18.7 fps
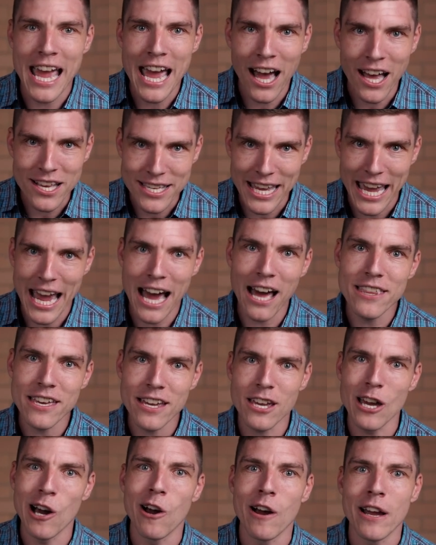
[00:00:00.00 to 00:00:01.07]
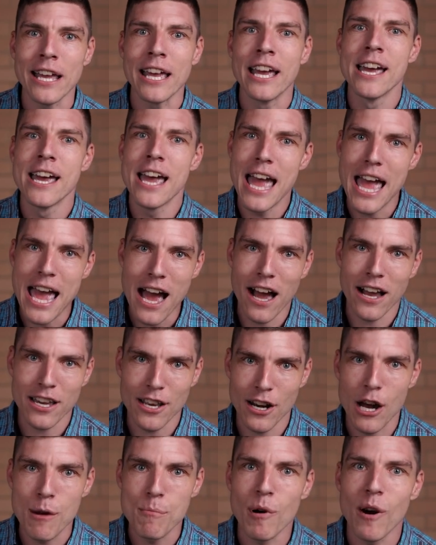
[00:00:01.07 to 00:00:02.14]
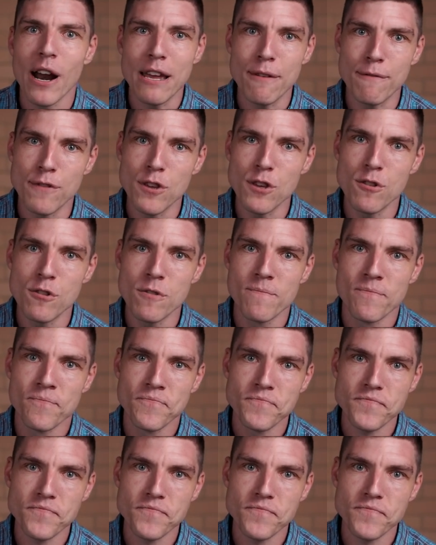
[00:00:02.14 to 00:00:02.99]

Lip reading: ask how they're going, how can I pray for you?